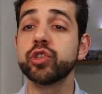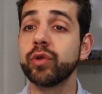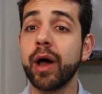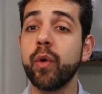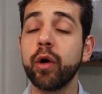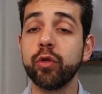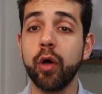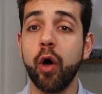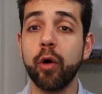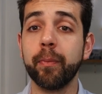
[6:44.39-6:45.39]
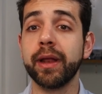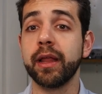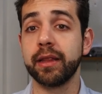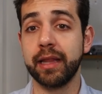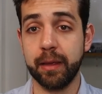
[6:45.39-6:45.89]
So now I will
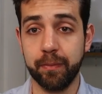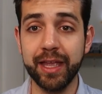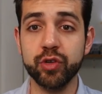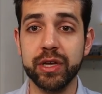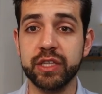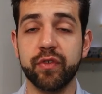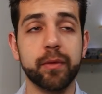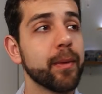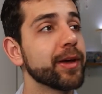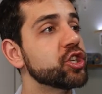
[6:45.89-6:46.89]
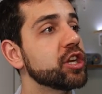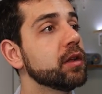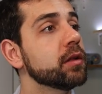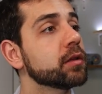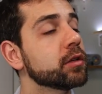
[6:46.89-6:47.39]
open the IP address for my
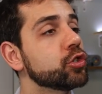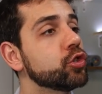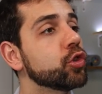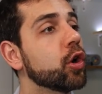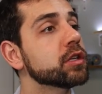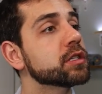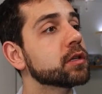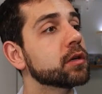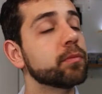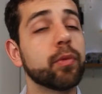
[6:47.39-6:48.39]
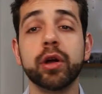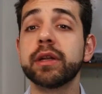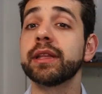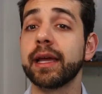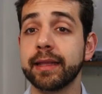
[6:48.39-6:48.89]
machine to
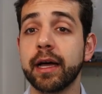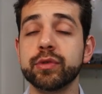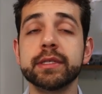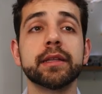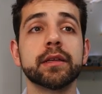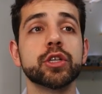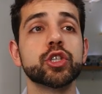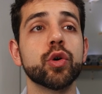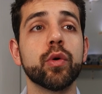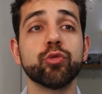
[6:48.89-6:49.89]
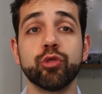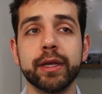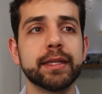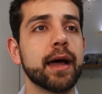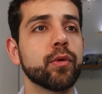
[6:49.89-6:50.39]
port 9000. So I'll do it